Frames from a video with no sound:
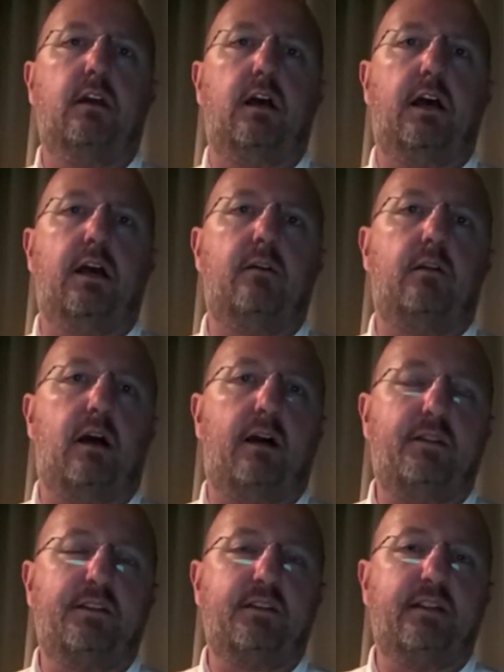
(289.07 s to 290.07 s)
Uh,
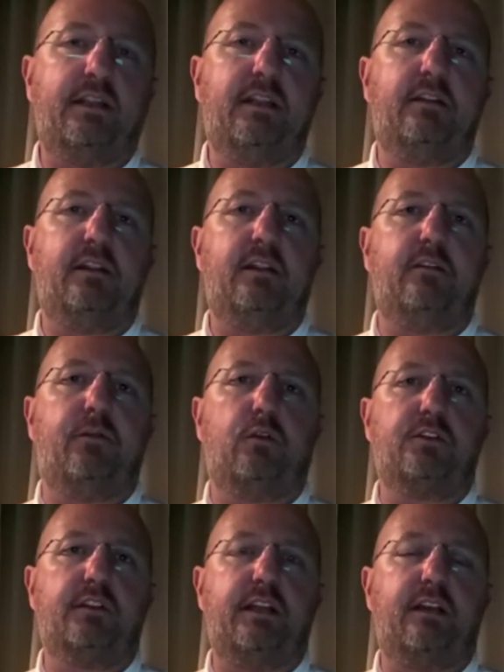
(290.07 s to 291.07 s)
obviously, the
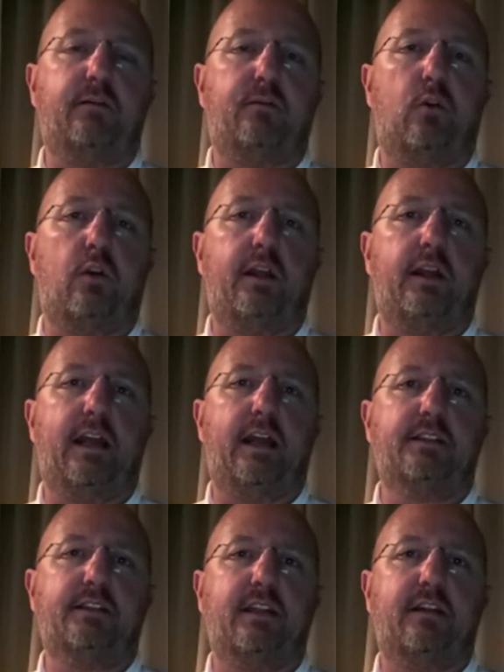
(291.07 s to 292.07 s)
First Lady of Florida
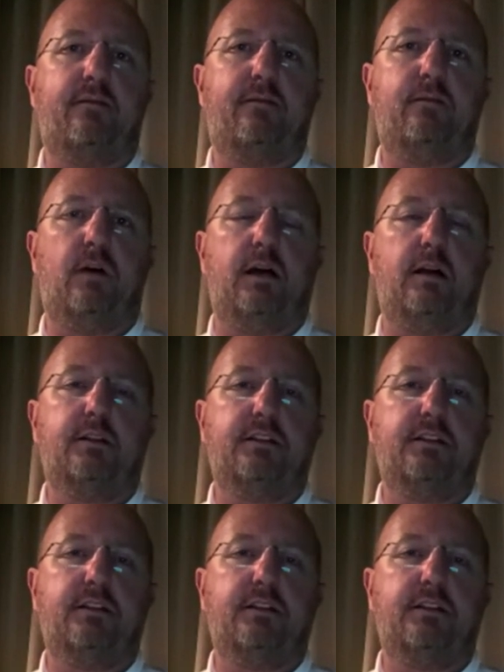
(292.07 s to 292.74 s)
has a uh,